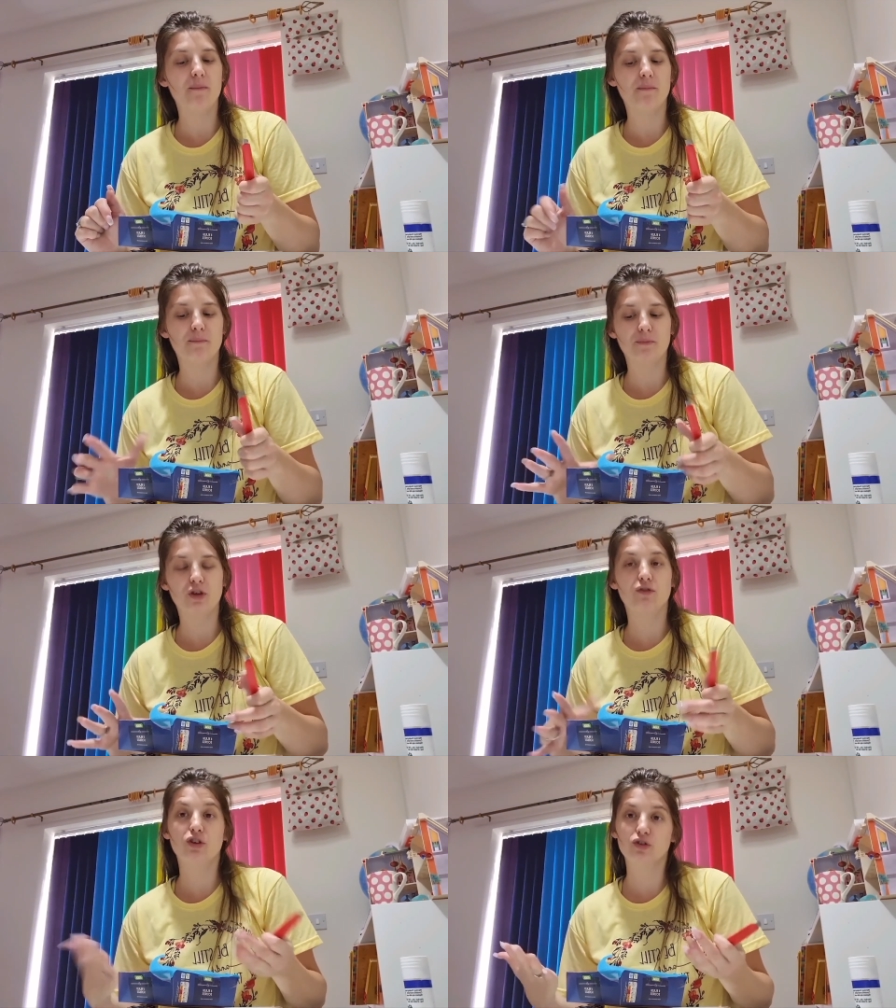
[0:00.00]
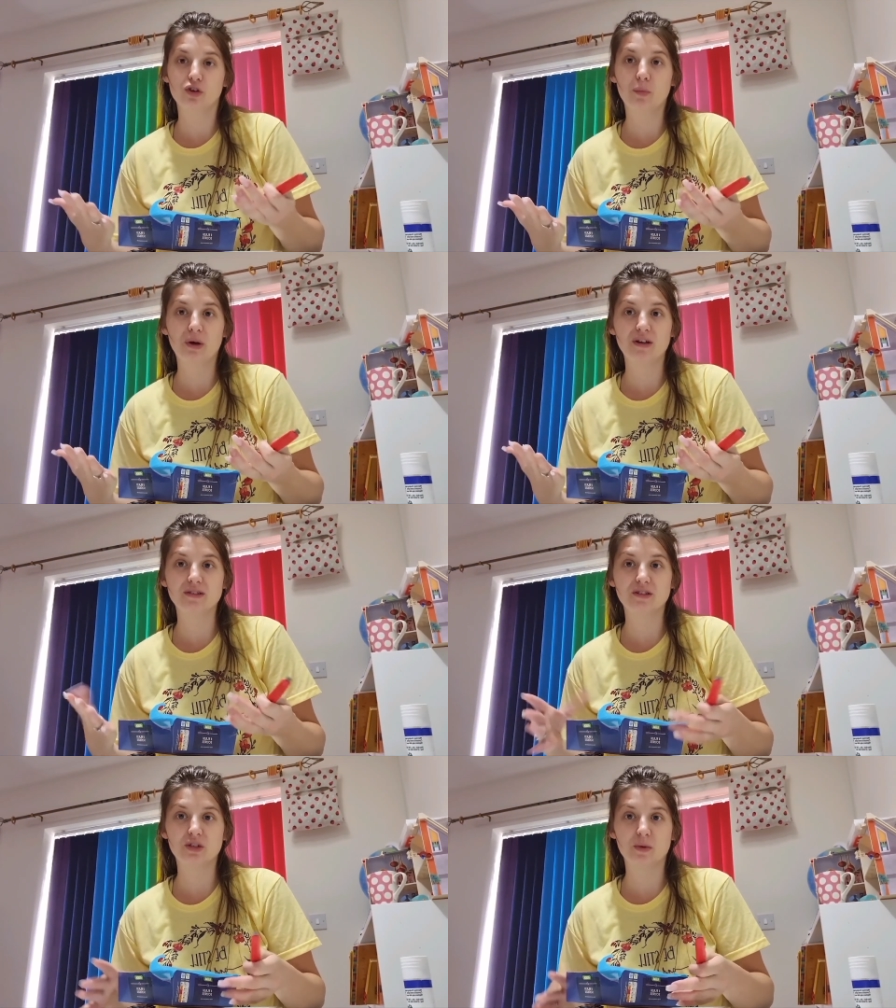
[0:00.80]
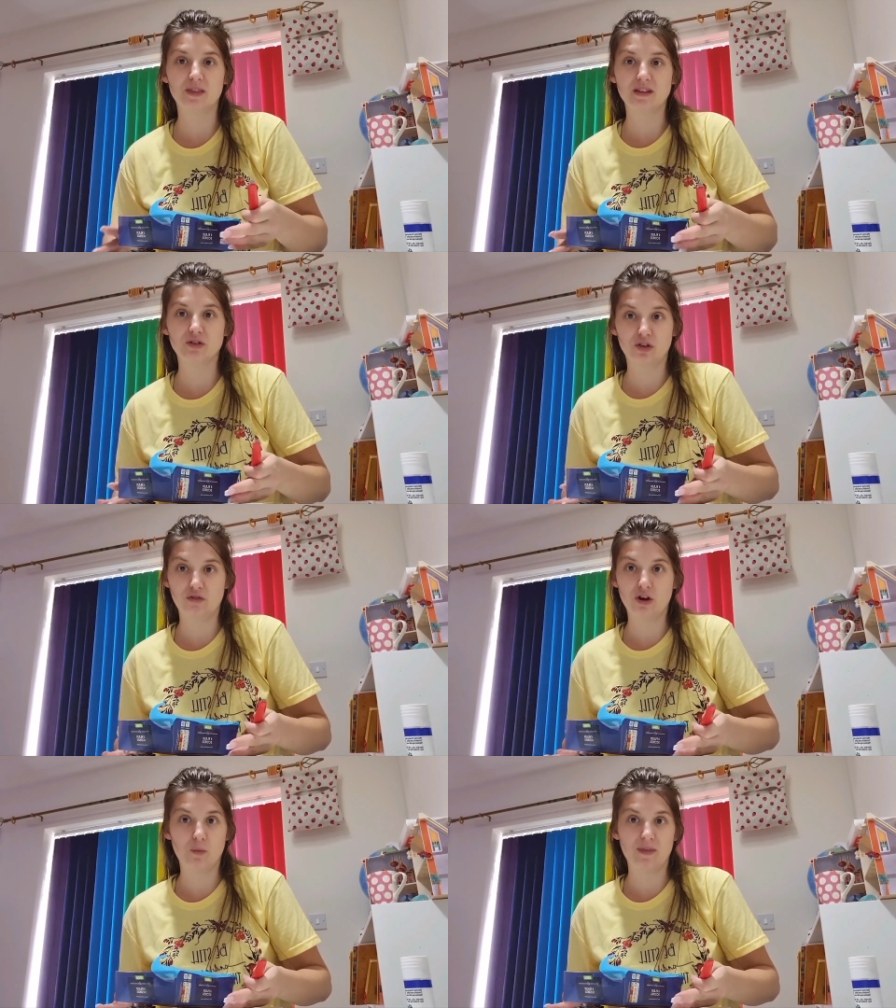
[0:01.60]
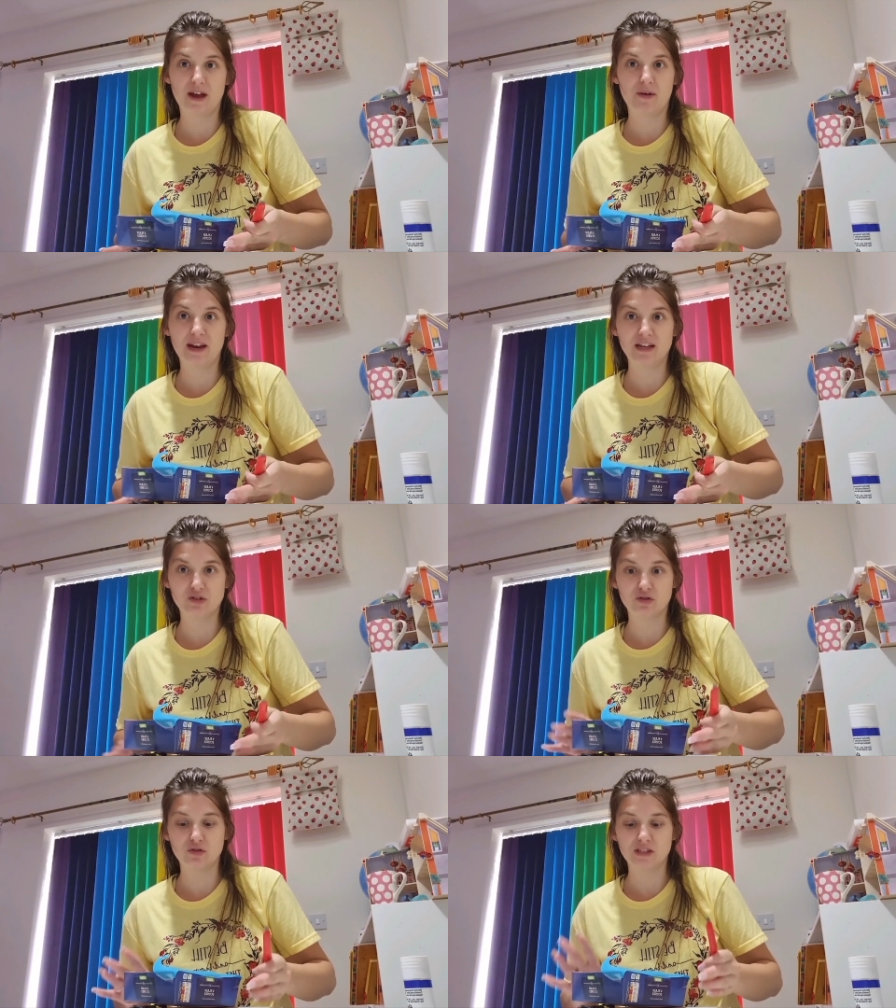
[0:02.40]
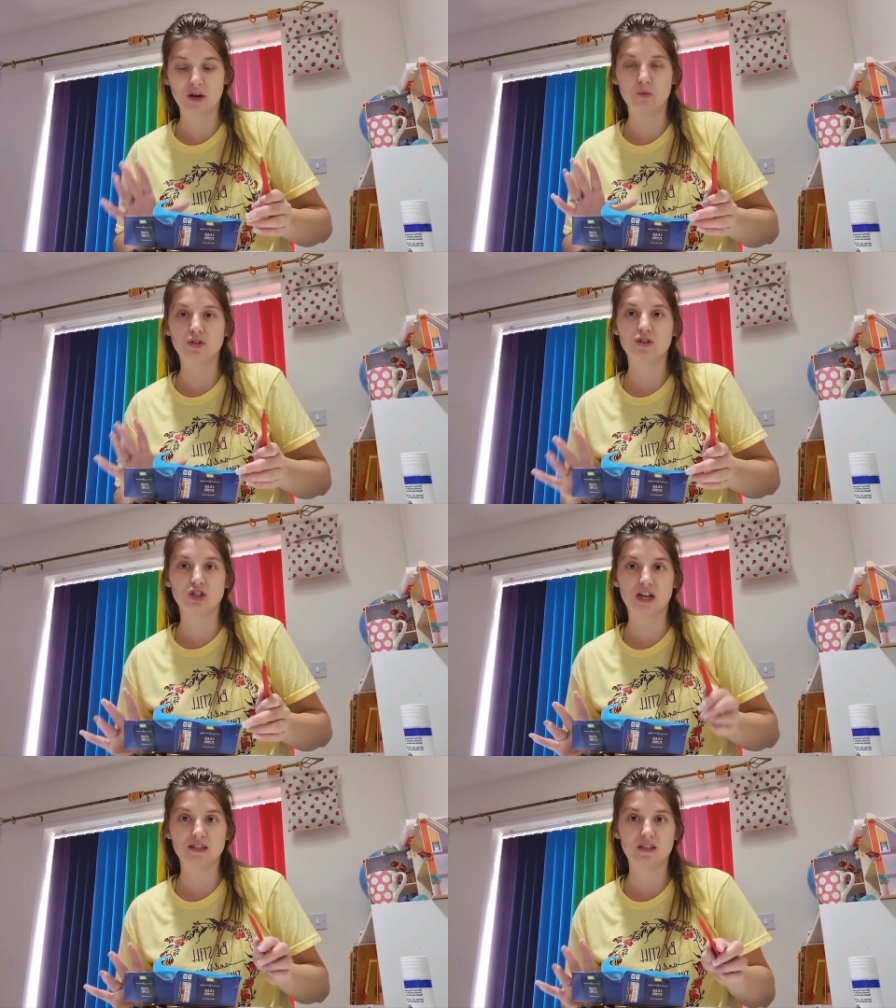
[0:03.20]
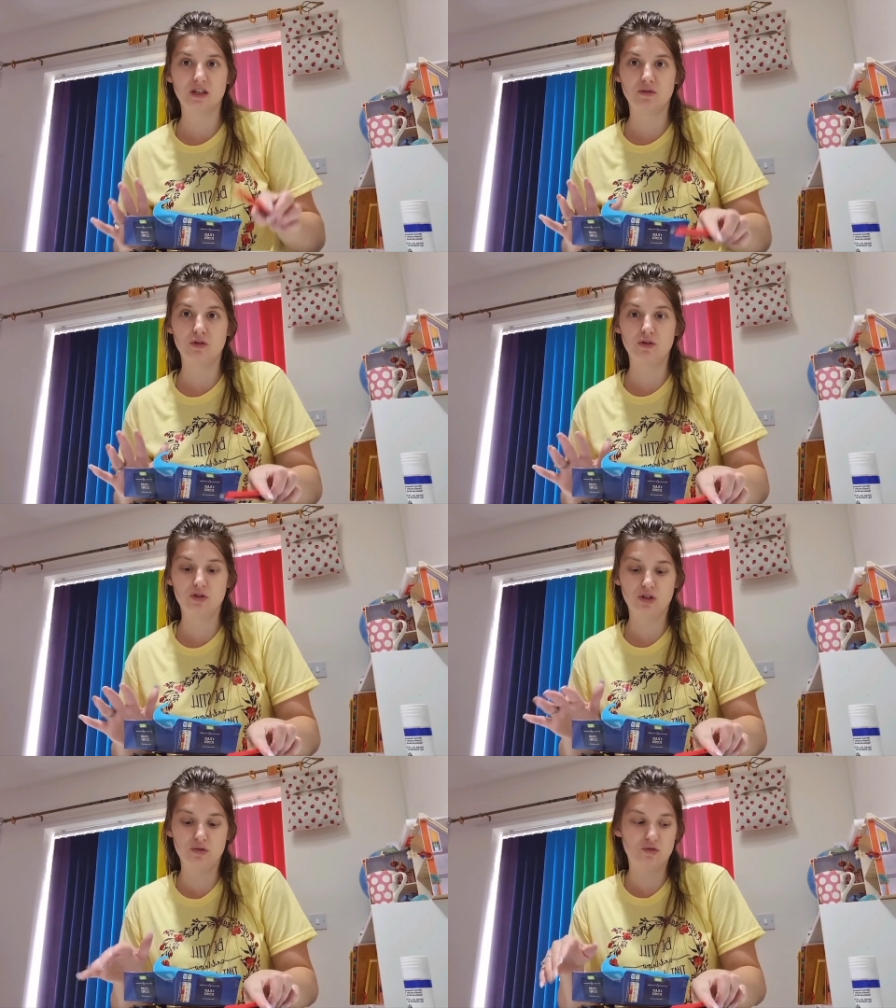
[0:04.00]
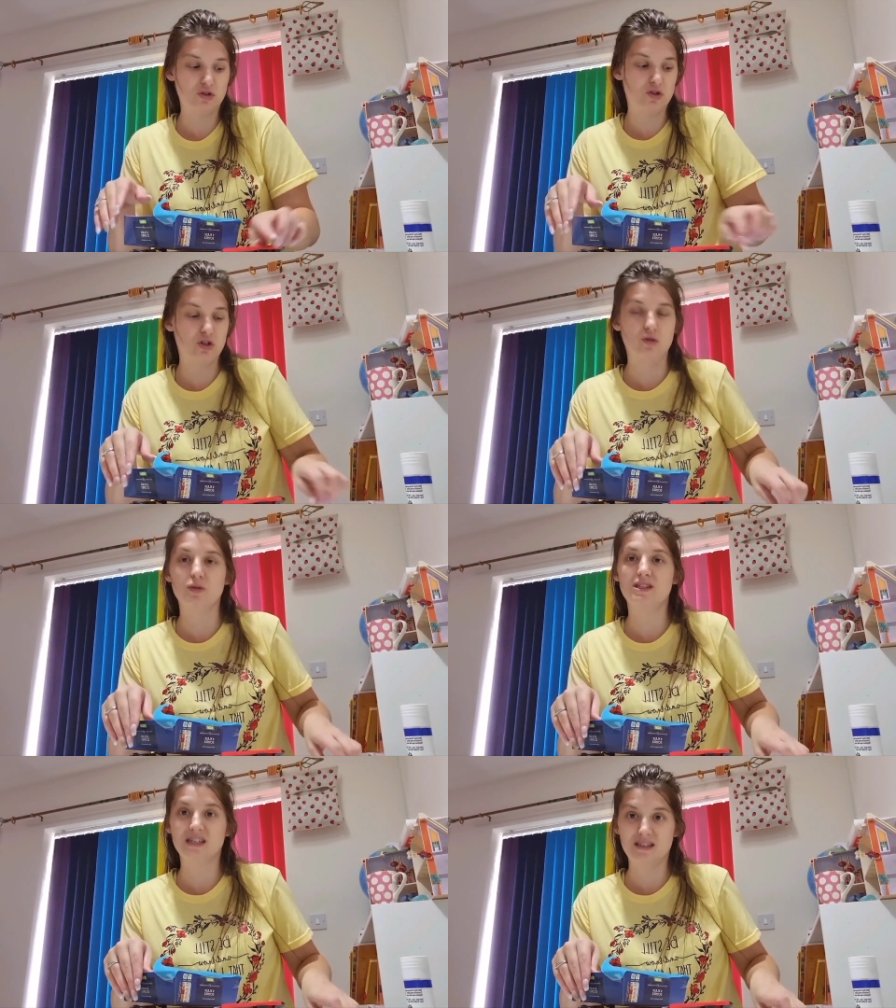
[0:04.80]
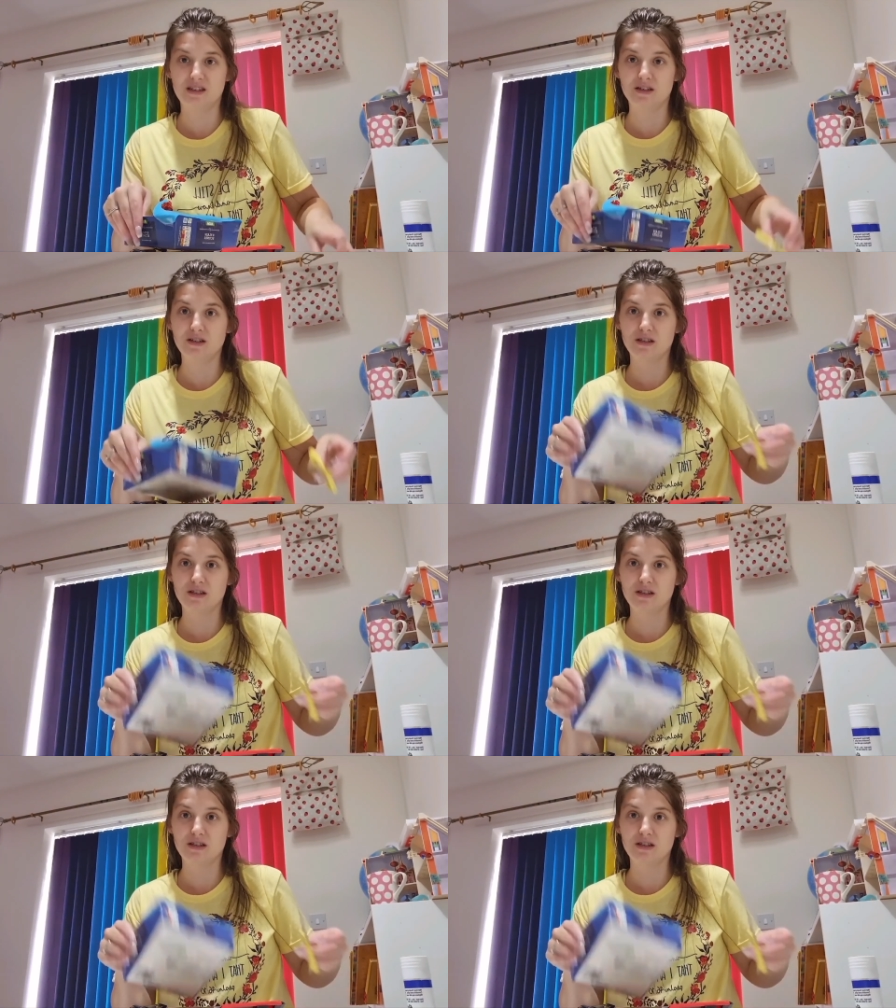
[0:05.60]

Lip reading: you're a young person doing this on your own without an adult, I would suggest that you just use scissors